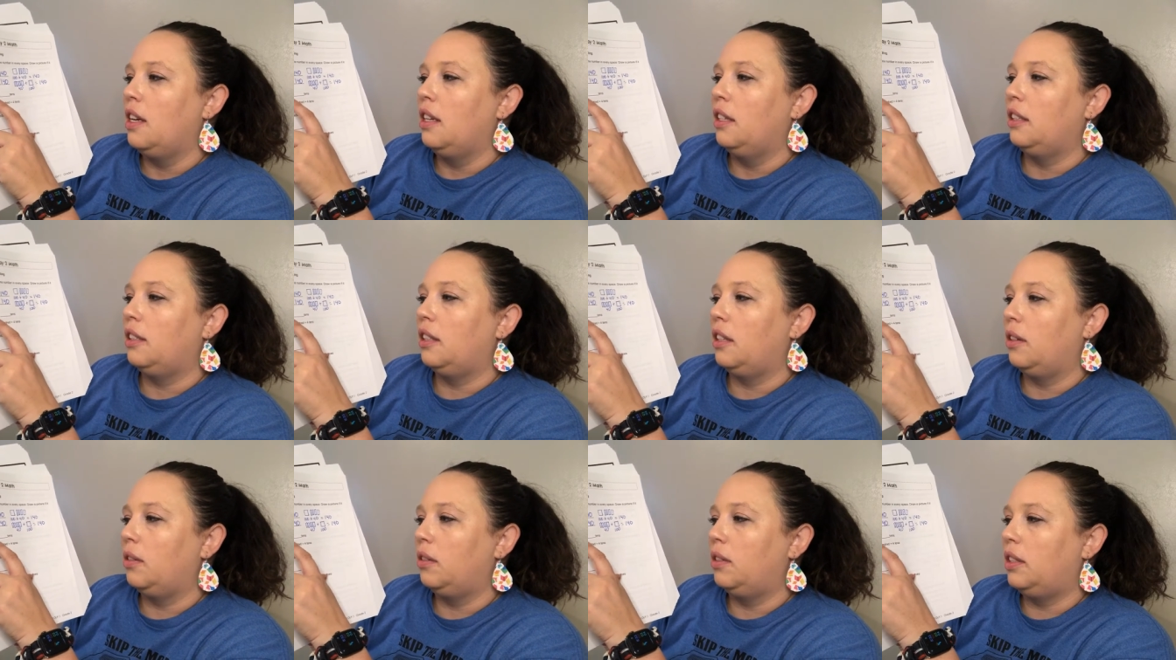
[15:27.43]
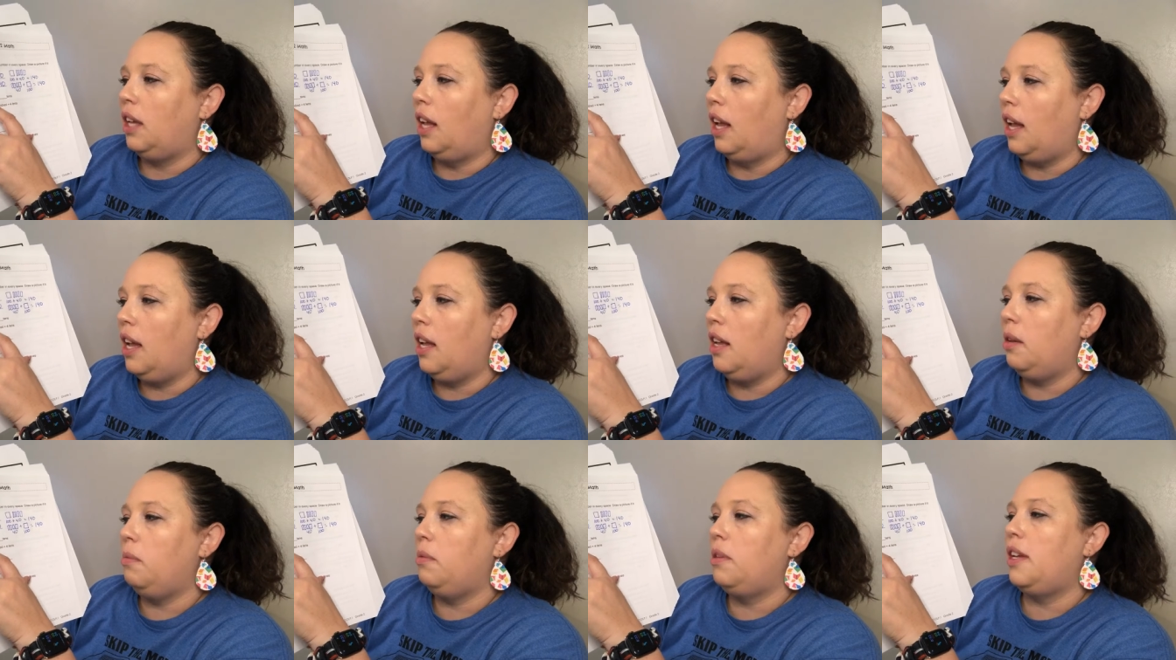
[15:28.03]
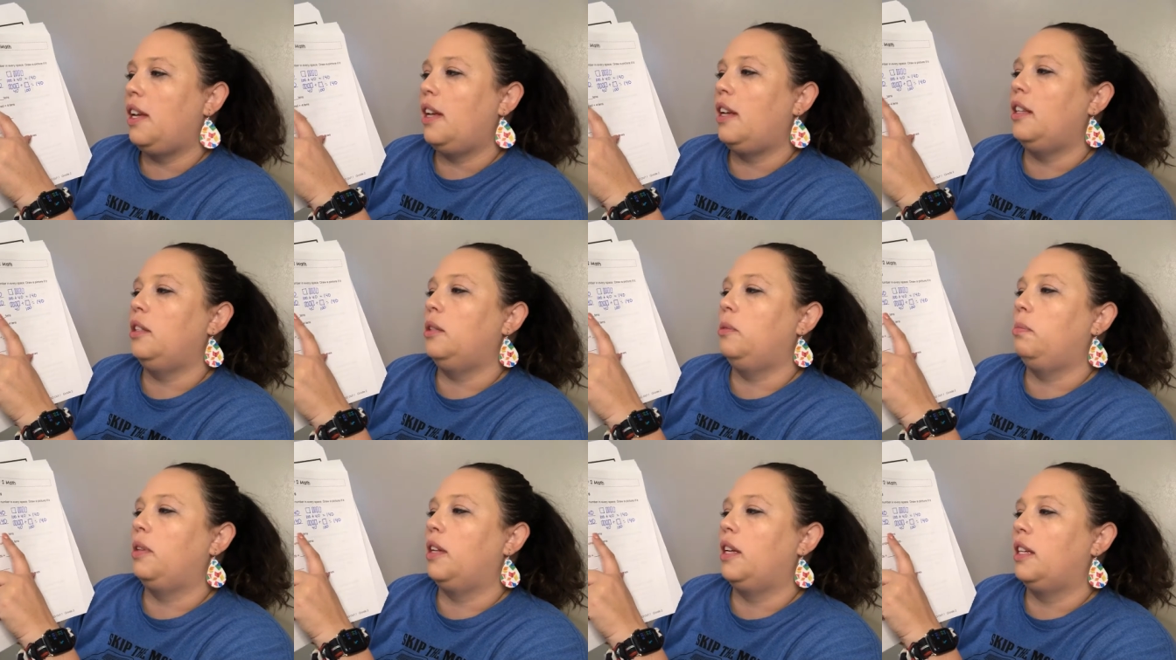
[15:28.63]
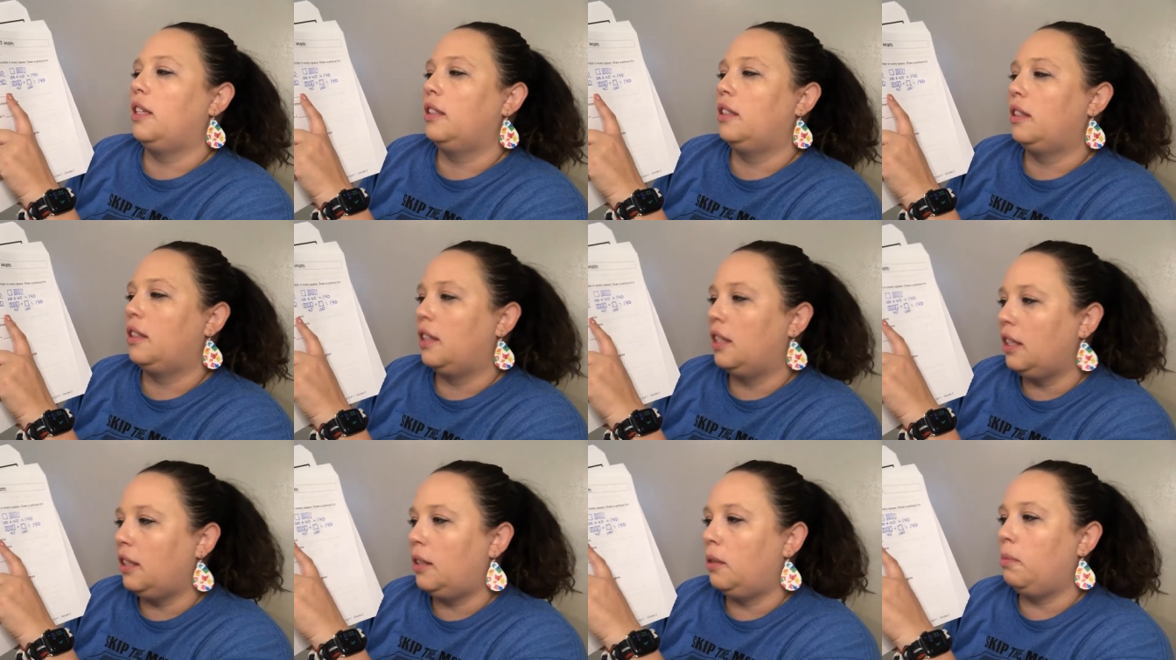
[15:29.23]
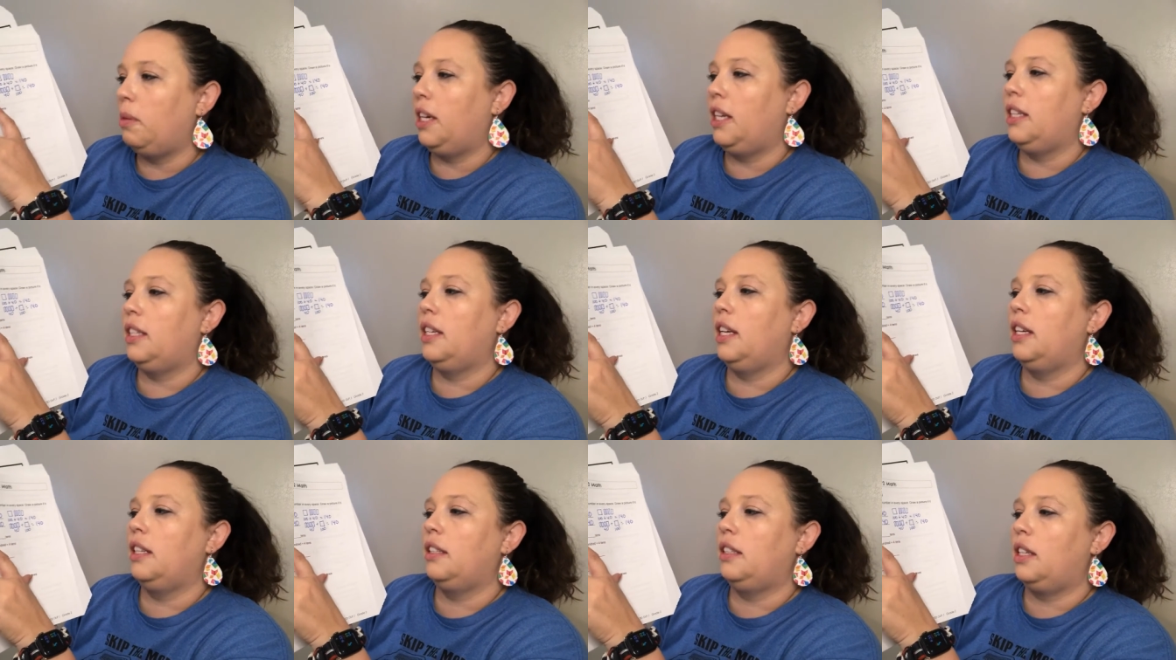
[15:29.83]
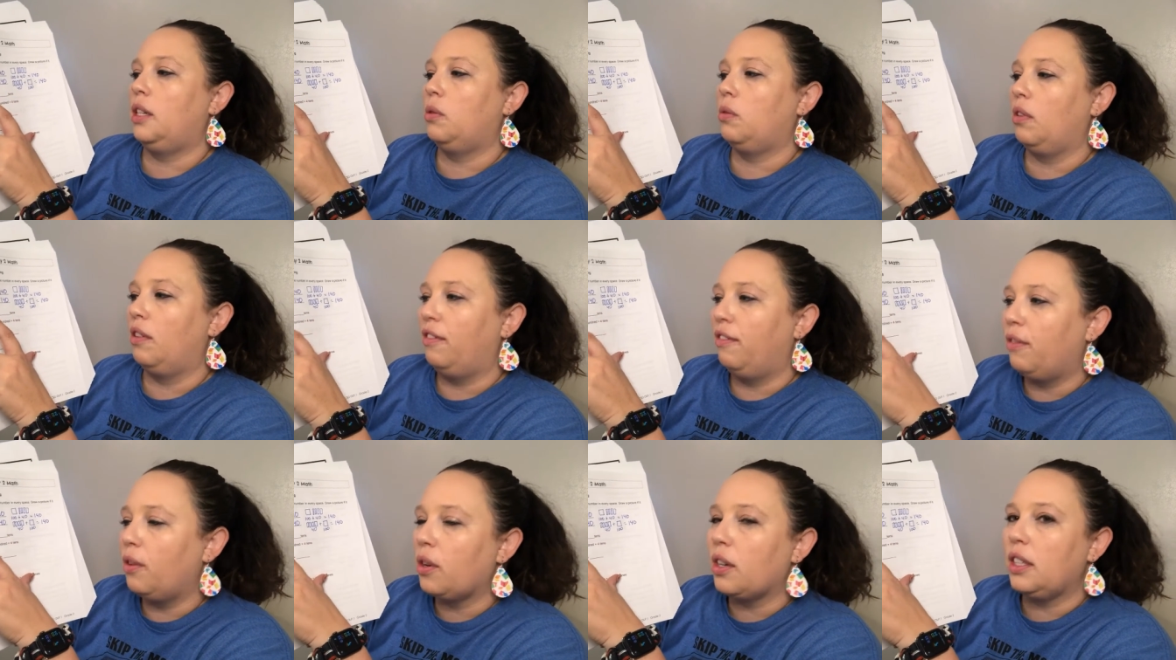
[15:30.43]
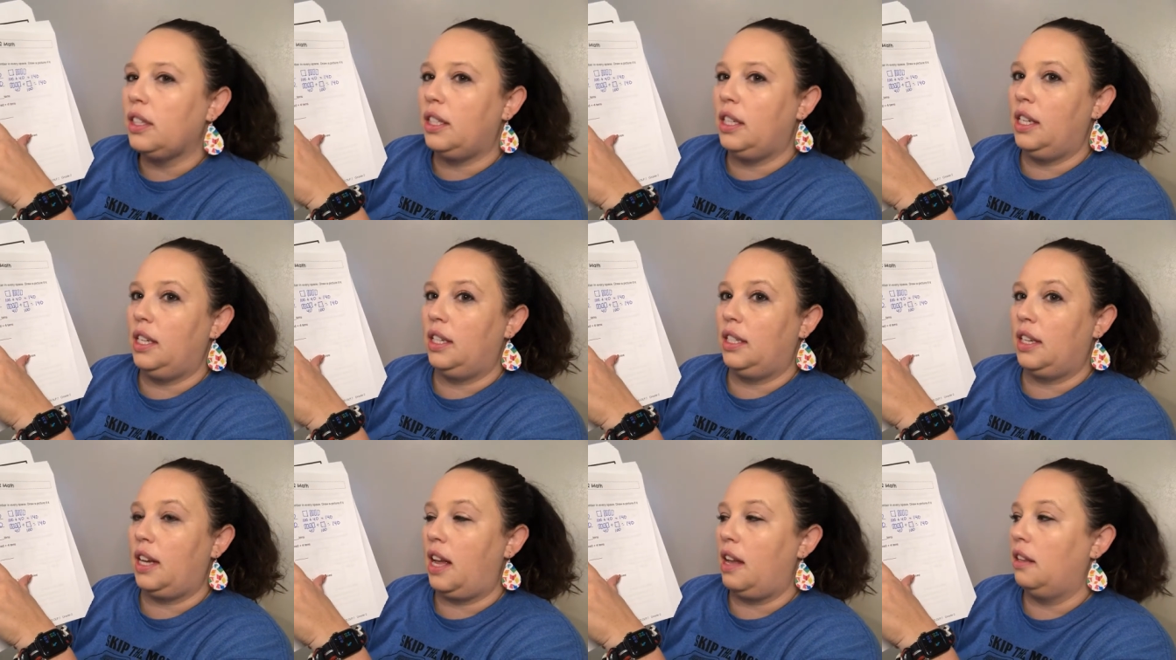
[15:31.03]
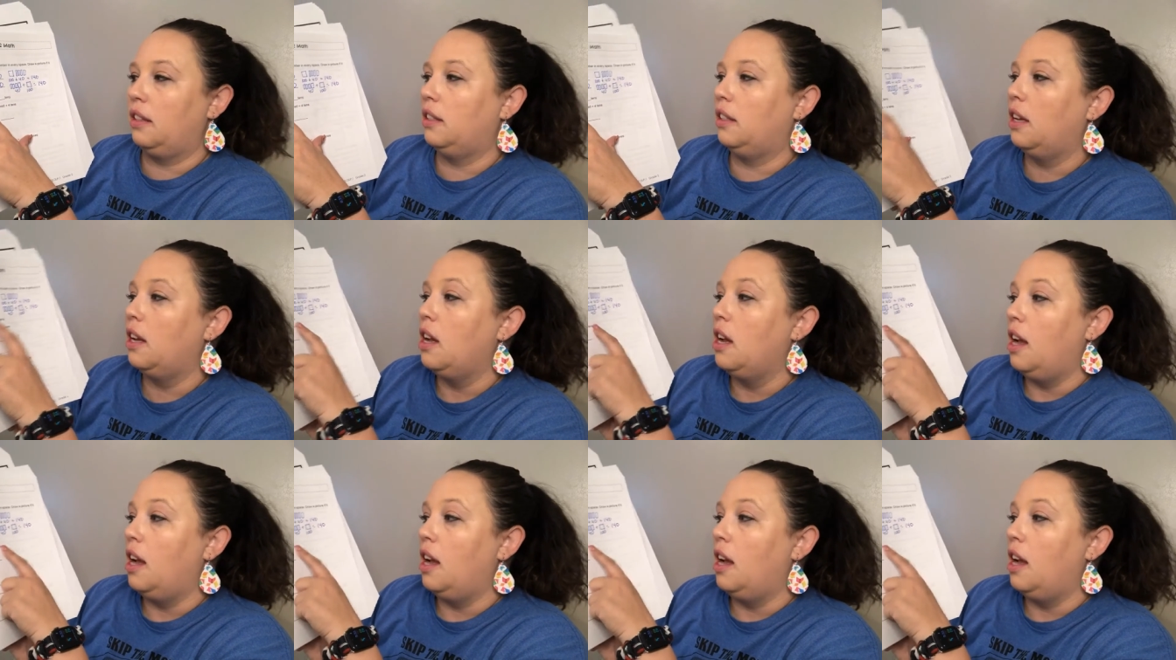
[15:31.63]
So 10 tens plus this many tens equal 14 tens.